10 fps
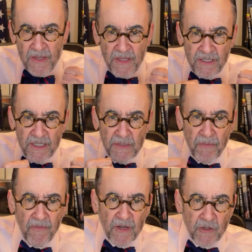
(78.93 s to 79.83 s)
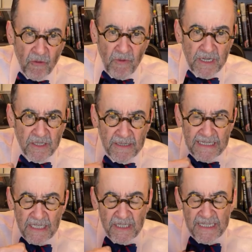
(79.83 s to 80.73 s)
This is professional wrestling.
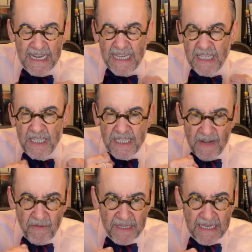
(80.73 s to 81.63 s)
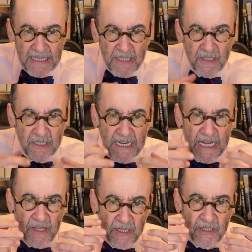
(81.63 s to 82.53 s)
This is this is everything. This is
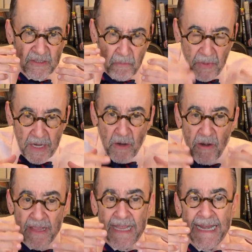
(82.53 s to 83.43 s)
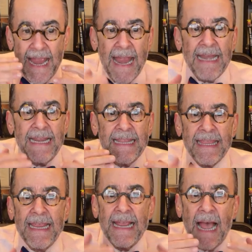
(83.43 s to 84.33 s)
this is bigger than
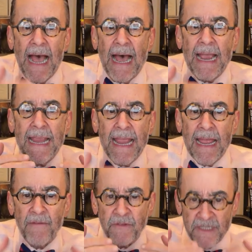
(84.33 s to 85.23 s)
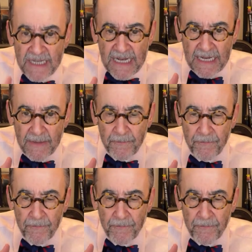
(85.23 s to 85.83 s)
anything I have seen.